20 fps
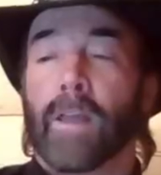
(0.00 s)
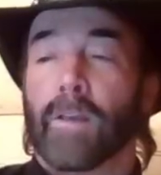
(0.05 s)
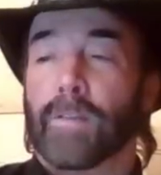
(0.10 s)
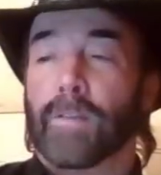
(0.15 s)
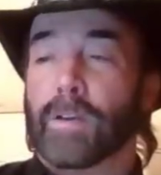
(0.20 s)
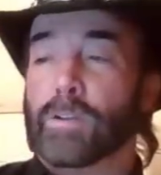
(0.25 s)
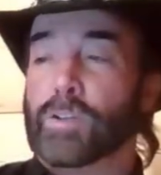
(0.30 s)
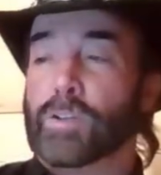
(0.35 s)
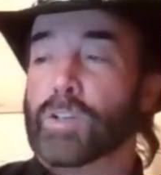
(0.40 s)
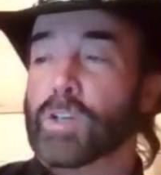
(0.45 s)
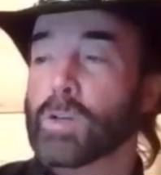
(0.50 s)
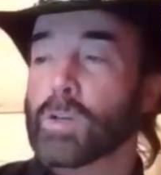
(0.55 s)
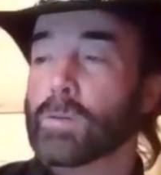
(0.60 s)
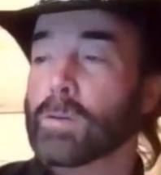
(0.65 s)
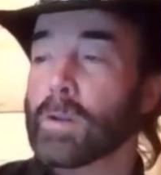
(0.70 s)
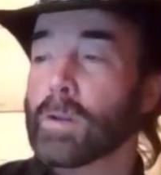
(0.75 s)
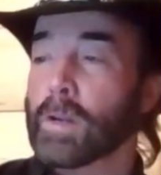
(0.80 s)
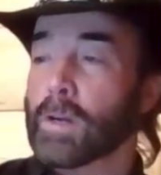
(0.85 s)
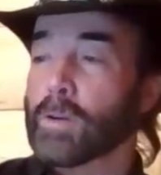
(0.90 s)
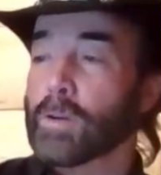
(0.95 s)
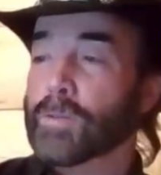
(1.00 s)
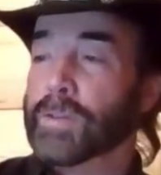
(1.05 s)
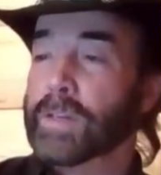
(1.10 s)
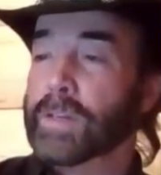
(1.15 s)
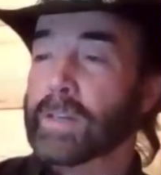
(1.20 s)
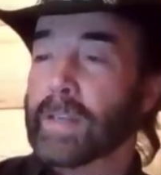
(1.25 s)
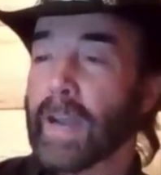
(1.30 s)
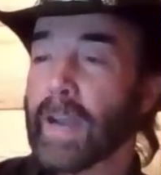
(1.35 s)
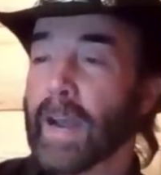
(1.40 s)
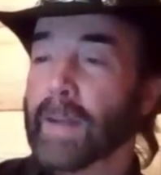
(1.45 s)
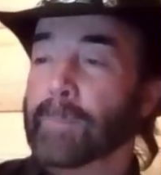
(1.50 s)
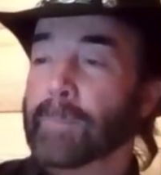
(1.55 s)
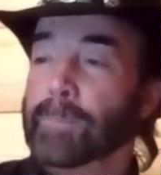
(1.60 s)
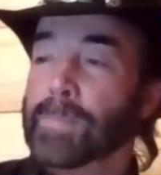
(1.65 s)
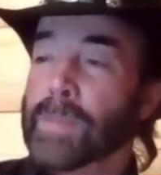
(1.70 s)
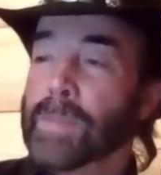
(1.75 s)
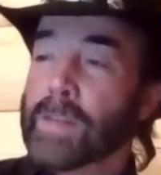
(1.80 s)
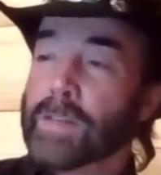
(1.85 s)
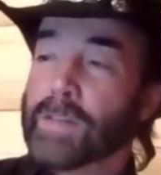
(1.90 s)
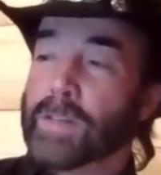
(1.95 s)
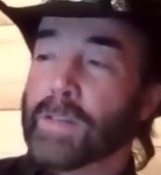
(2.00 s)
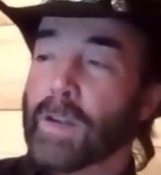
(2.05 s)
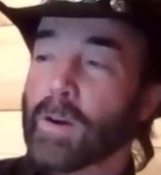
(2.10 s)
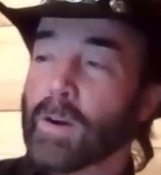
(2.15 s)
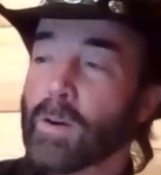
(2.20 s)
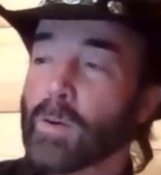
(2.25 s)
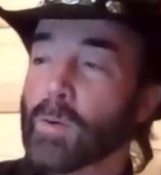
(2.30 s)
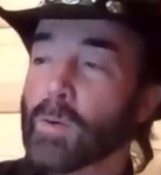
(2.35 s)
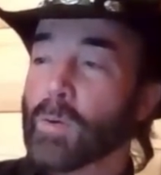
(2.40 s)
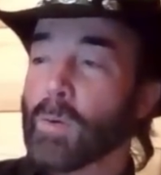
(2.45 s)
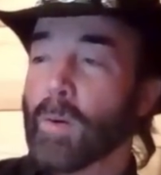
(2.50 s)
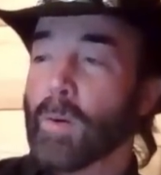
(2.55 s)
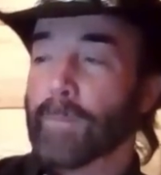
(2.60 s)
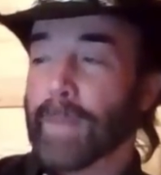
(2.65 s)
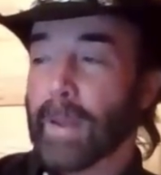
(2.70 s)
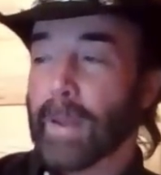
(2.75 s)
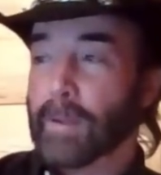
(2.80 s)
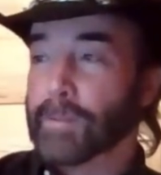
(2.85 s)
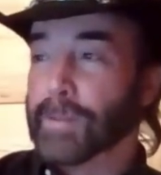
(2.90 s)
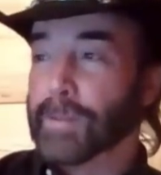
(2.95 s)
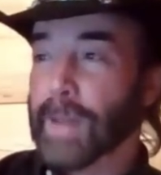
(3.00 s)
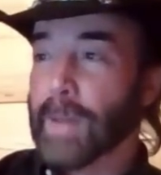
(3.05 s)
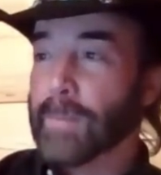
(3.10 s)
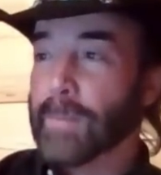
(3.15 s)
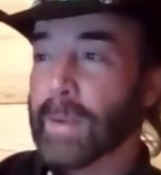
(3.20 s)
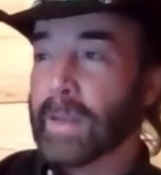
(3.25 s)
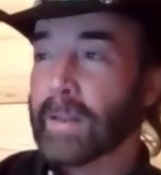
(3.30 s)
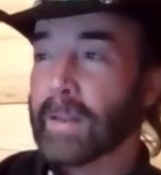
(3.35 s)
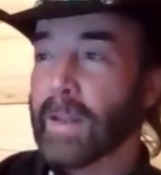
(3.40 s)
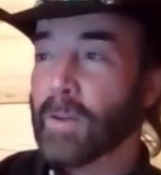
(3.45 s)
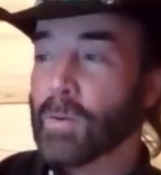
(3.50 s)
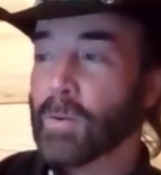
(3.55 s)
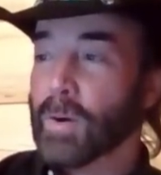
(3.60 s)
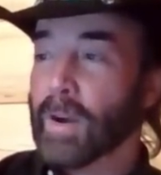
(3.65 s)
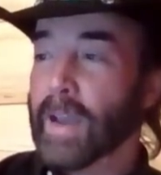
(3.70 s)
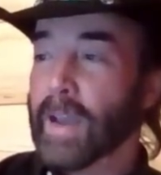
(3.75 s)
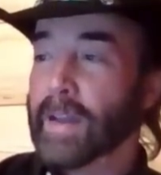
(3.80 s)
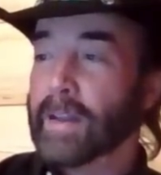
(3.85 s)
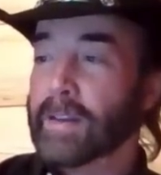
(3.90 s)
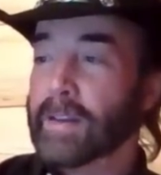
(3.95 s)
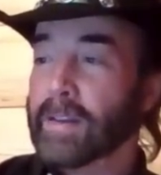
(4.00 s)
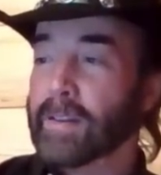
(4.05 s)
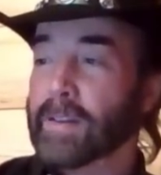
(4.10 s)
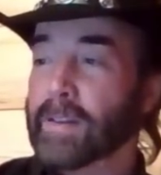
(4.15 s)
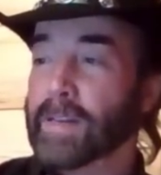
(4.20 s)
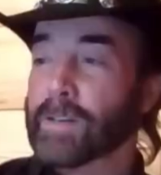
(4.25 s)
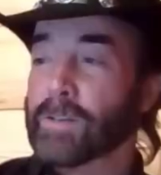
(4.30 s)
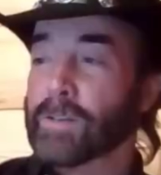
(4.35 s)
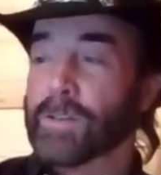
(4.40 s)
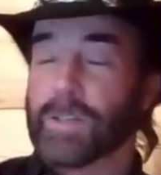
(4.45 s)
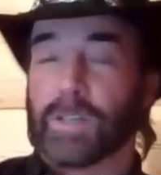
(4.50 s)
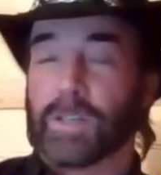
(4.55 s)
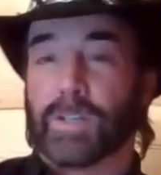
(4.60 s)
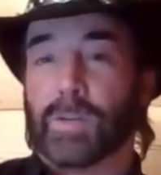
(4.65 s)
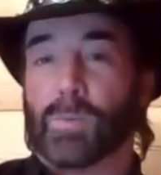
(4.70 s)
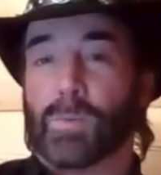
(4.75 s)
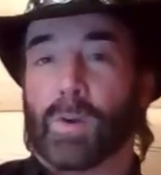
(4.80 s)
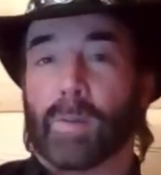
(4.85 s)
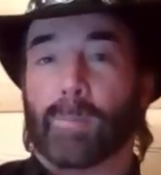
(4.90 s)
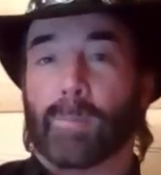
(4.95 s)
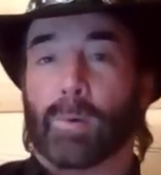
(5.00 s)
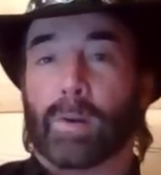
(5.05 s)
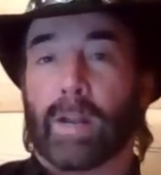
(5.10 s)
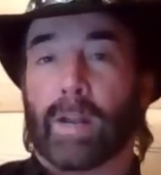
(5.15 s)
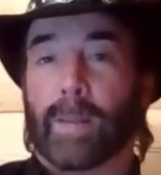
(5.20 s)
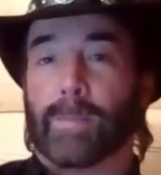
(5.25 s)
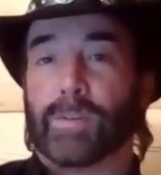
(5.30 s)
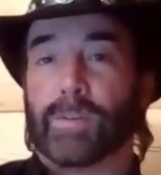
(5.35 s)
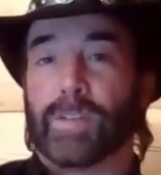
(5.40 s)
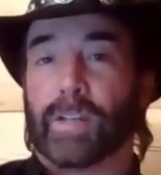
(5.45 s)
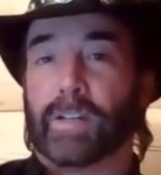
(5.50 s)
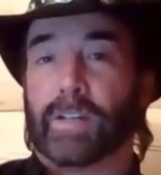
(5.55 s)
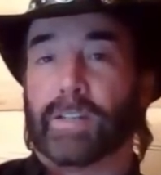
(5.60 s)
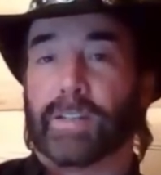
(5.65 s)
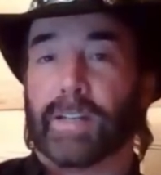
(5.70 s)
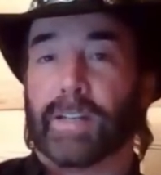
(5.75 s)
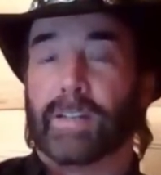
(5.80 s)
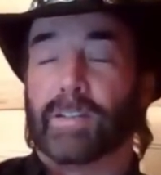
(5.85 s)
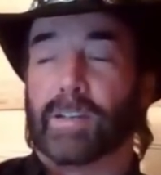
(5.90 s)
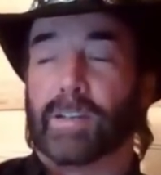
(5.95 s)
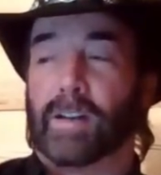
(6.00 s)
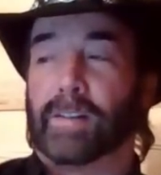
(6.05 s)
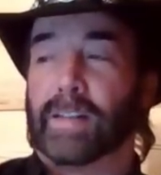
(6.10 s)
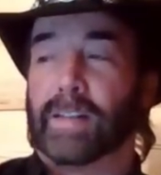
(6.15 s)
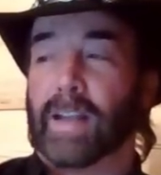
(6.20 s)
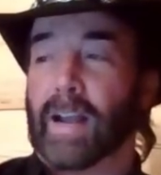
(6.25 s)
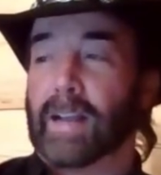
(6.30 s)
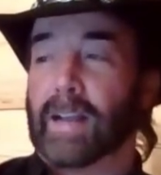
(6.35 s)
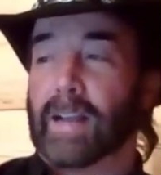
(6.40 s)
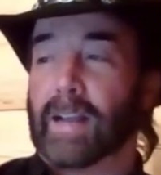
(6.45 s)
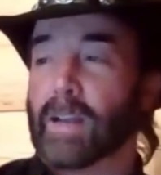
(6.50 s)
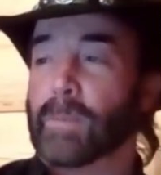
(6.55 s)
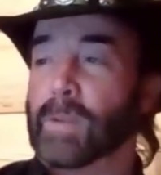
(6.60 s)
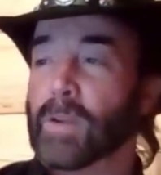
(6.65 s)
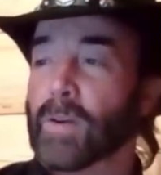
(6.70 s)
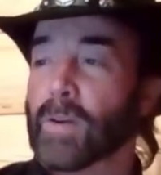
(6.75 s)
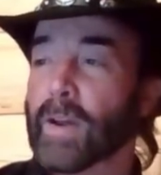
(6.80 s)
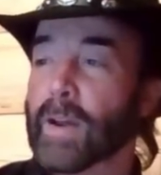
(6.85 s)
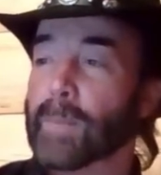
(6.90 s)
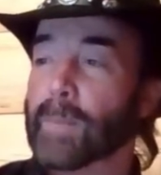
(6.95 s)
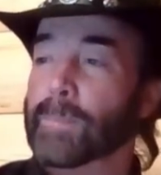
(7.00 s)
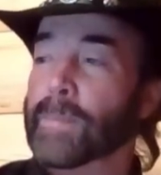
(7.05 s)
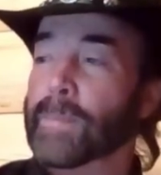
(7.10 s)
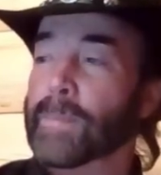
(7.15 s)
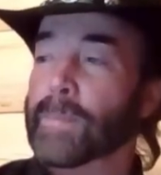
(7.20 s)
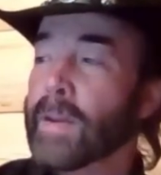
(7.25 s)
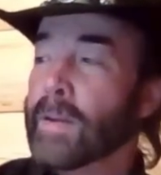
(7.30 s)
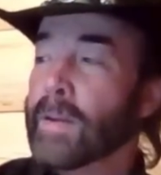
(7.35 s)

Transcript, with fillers: those June lows yet. So that, does that mean that we're headed to the 161.8% extension on the IWM?